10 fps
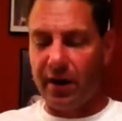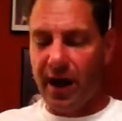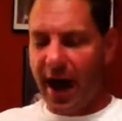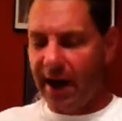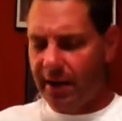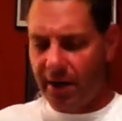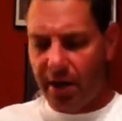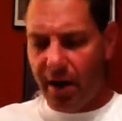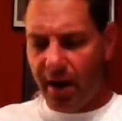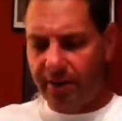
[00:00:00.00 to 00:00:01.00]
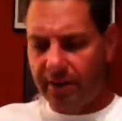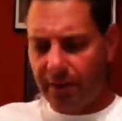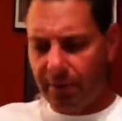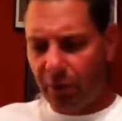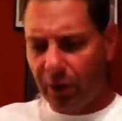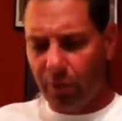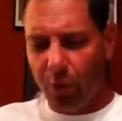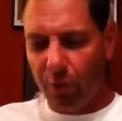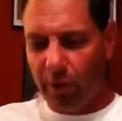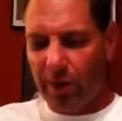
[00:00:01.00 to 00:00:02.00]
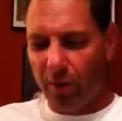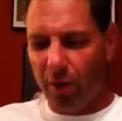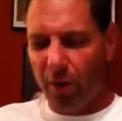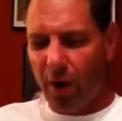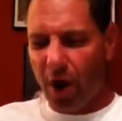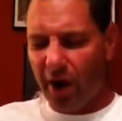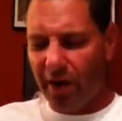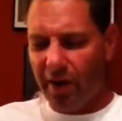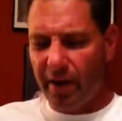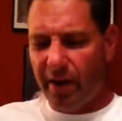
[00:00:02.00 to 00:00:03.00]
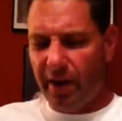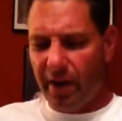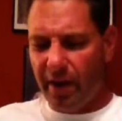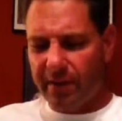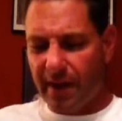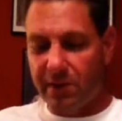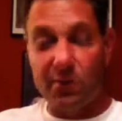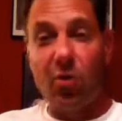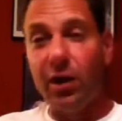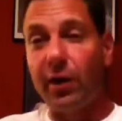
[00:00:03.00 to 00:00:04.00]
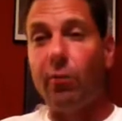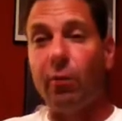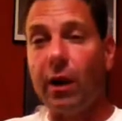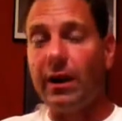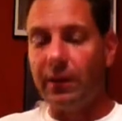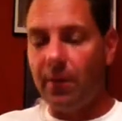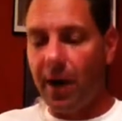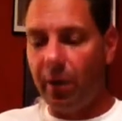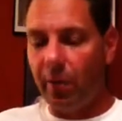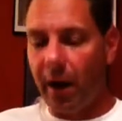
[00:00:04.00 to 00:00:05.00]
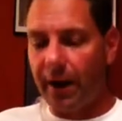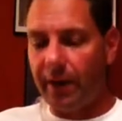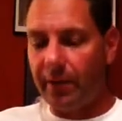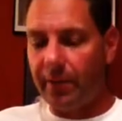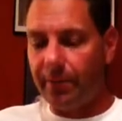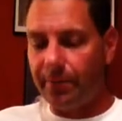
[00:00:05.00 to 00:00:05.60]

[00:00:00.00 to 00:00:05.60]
And that, I think they put like more reverb on, and it sounds more like a regular metal record,